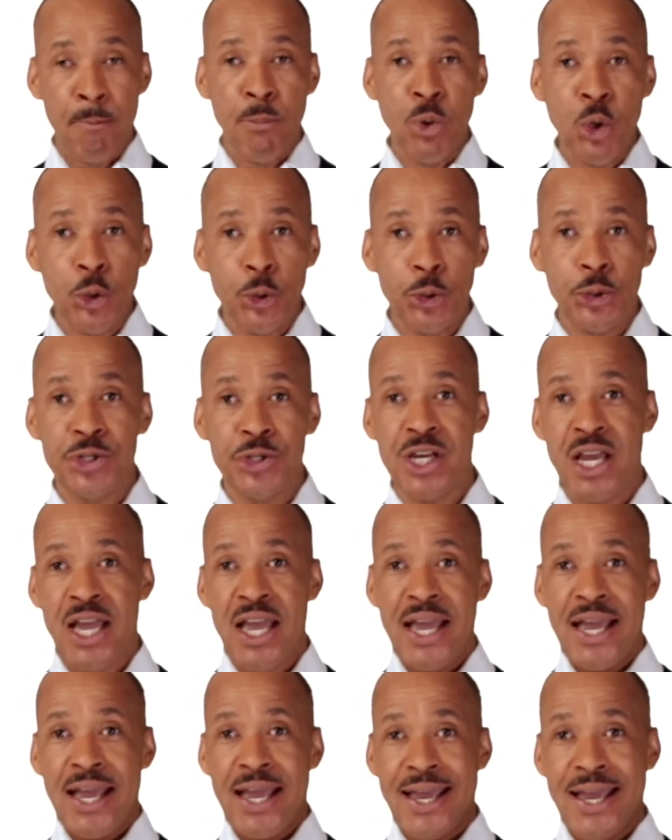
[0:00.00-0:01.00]
mood
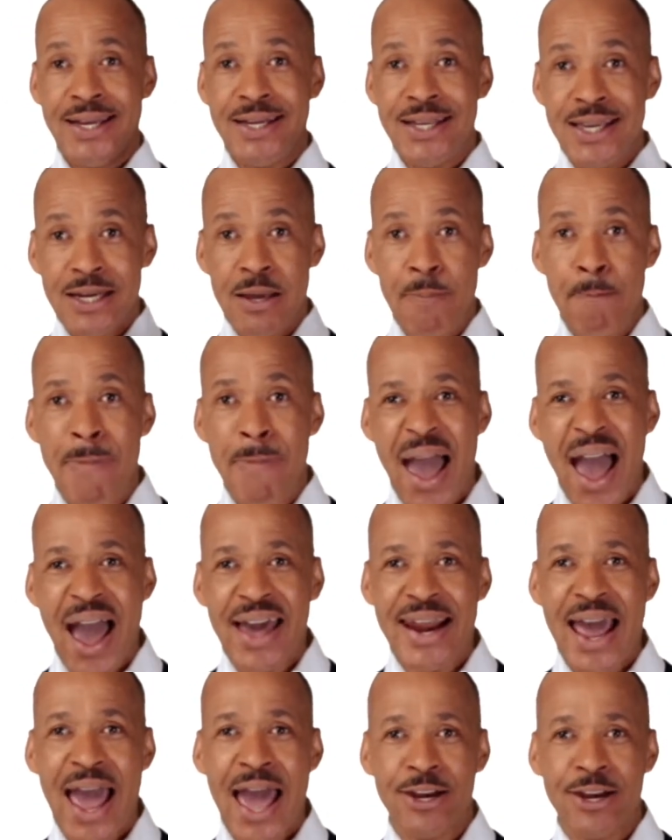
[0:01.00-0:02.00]
and in a
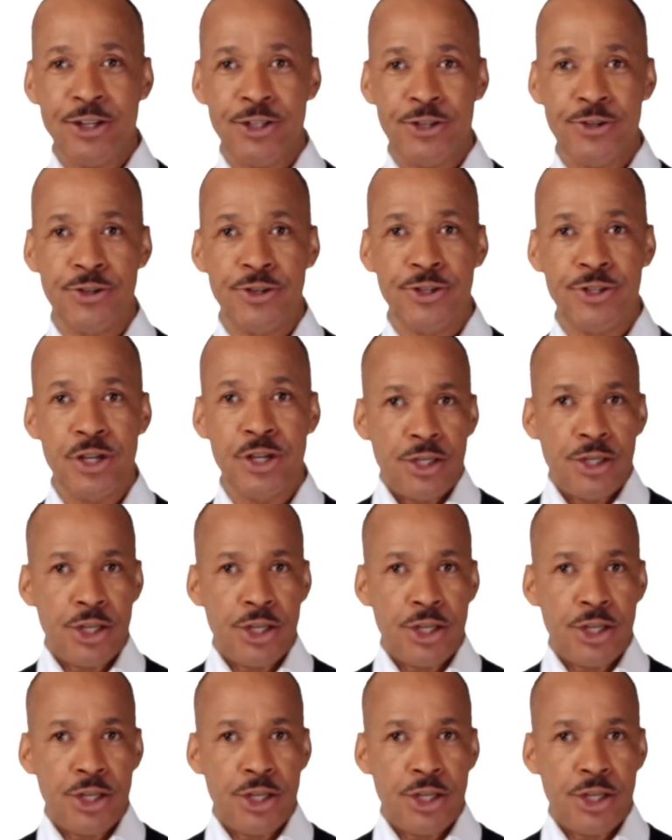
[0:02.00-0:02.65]
bad attitude.